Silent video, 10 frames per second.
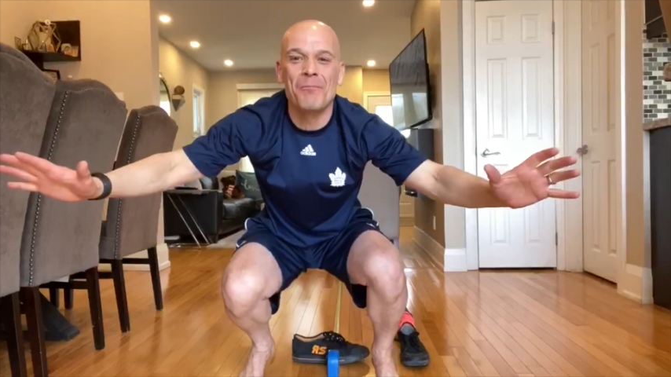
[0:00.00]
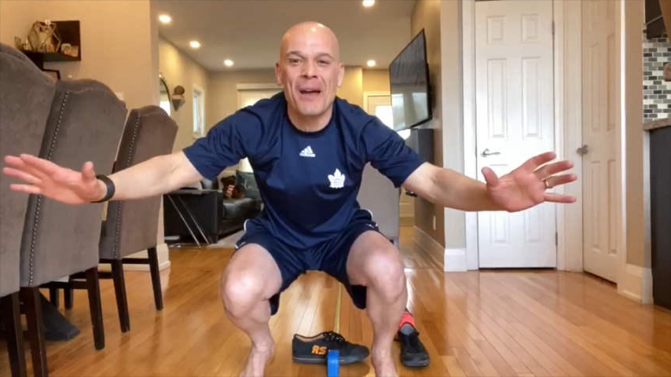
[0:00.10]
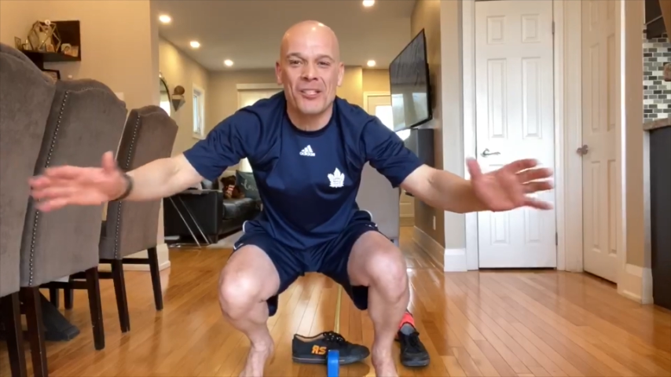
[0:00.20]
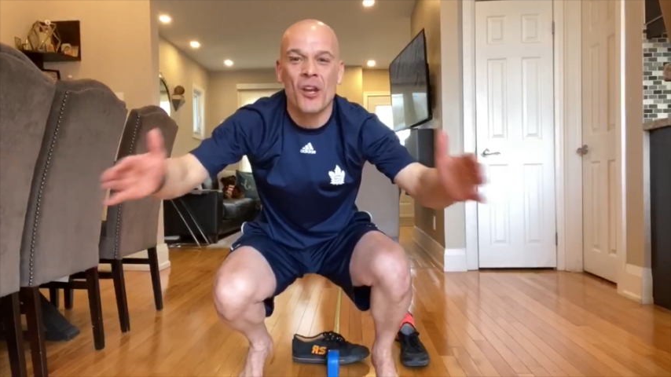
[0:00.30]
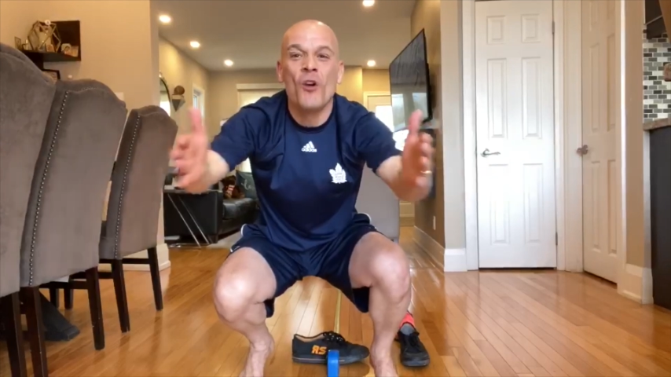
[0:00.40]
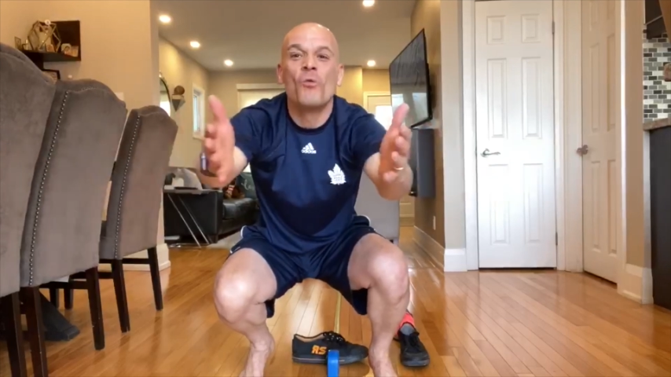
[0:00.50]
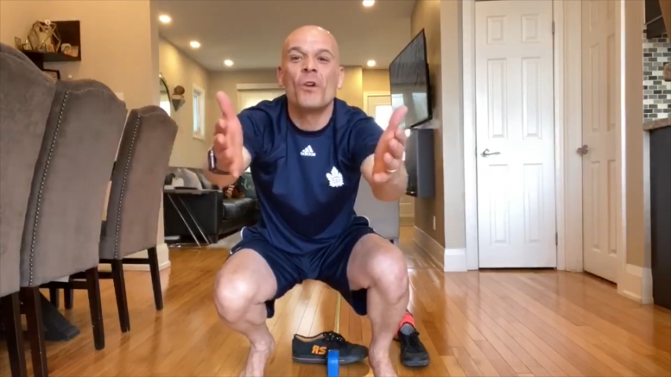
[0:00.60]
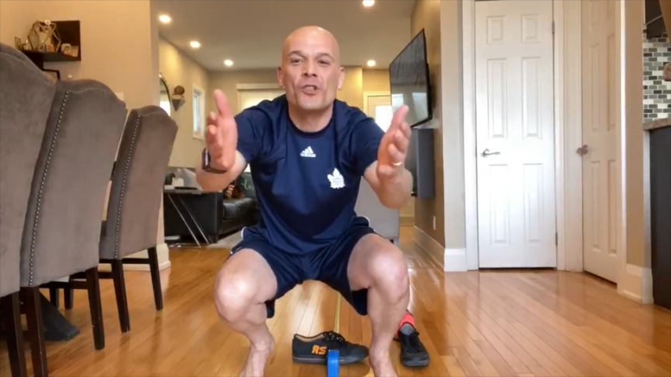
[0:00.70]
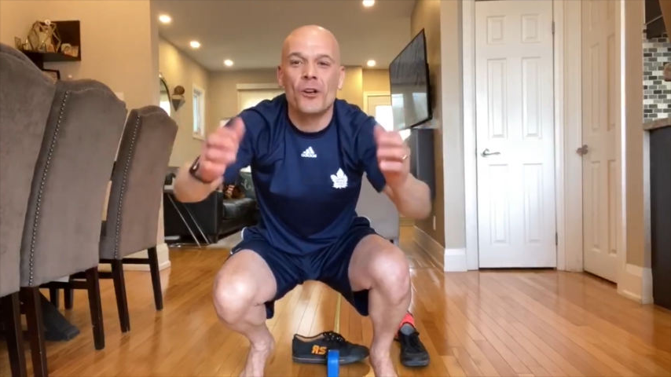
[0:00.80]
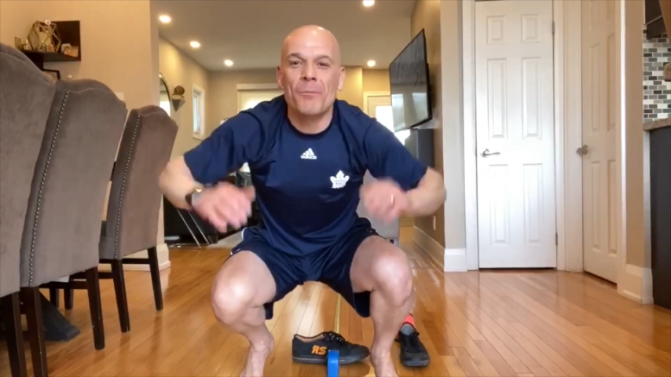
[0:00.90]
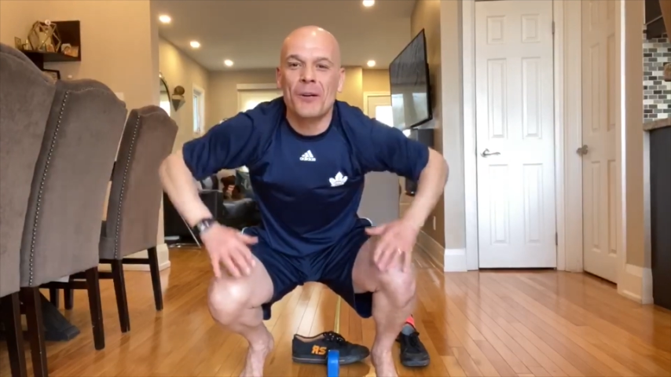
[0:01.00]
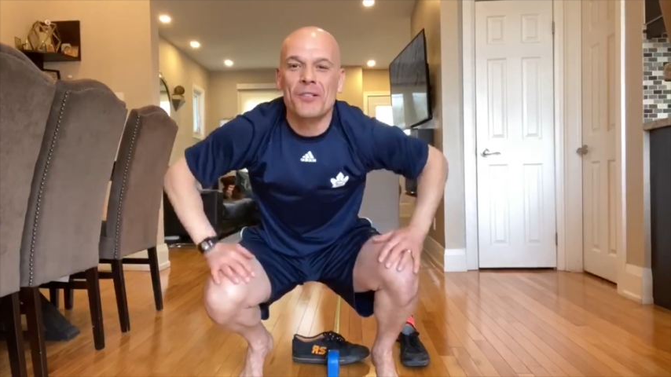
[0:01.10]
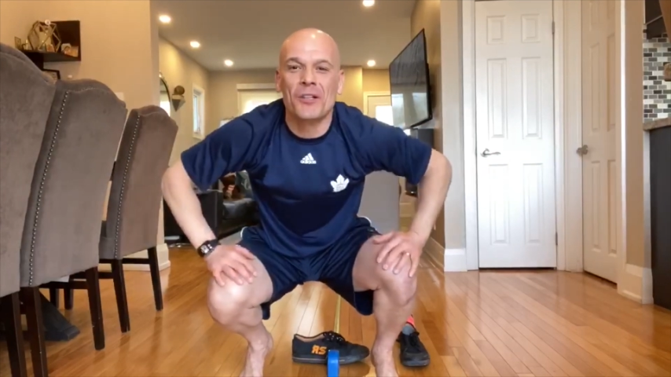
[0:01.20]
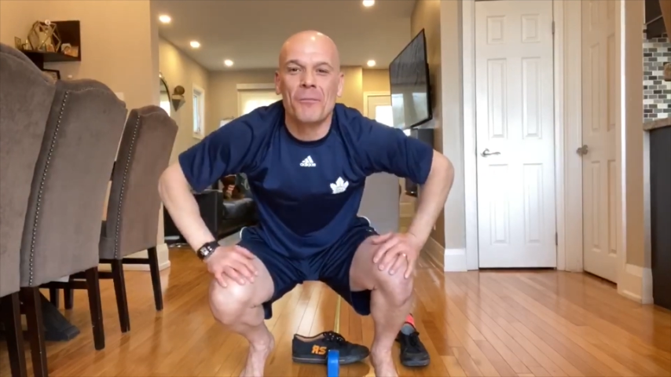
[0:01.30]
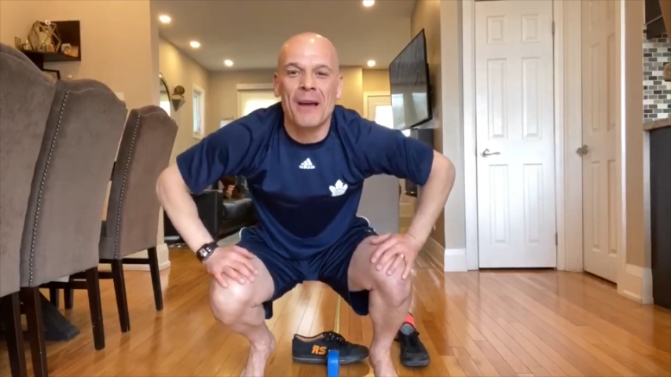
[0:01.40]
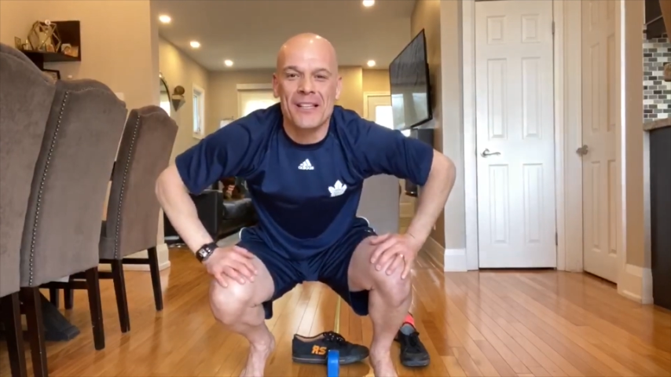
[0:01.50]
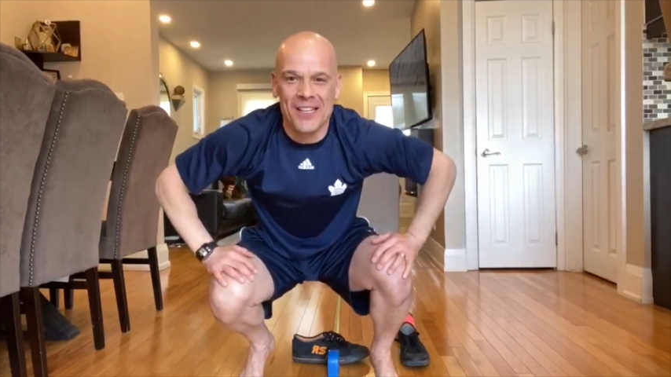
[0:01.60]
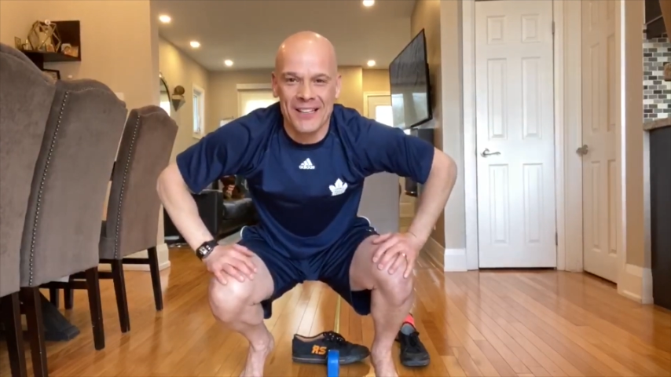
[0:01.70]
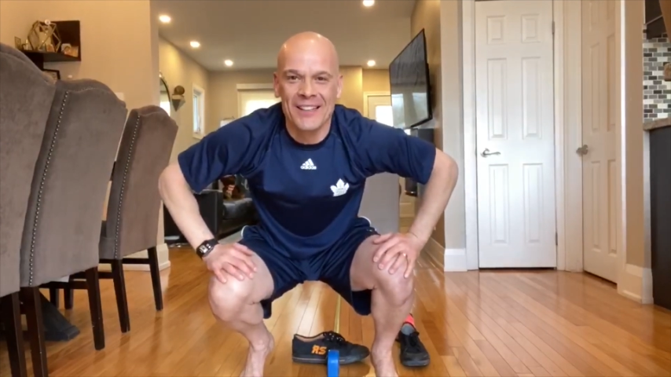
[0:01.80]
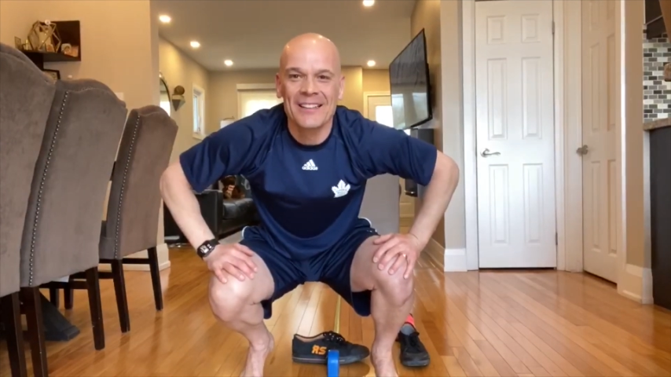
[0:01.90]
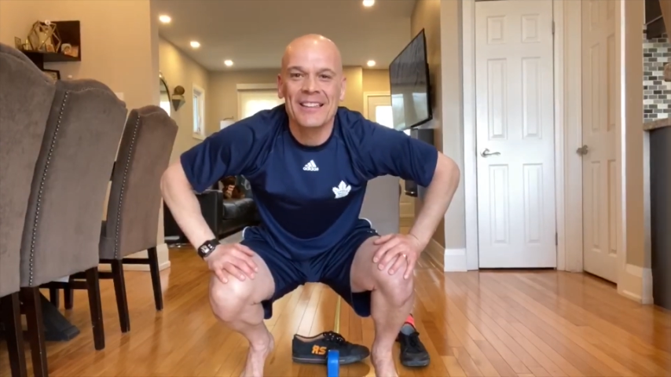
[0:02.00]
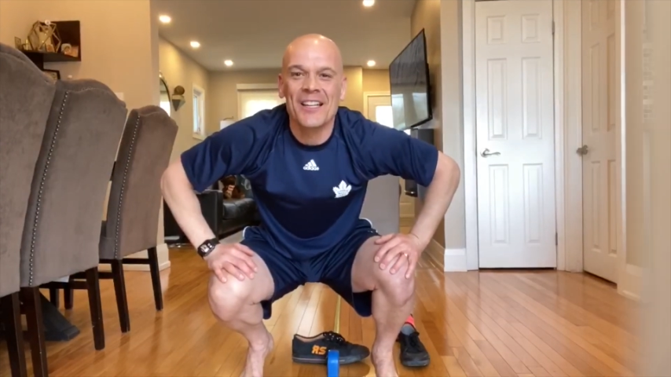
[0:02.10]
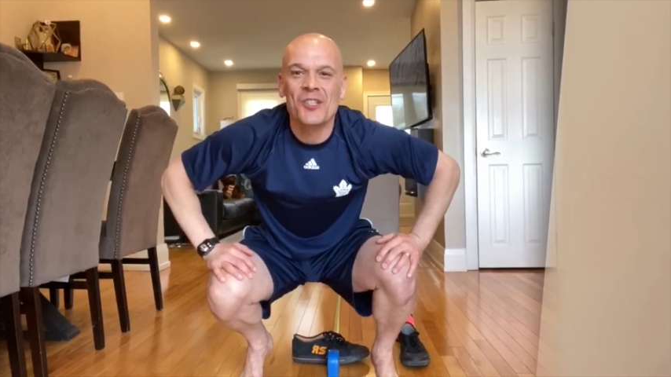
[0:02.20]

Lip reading: best. What's your personal best? Let's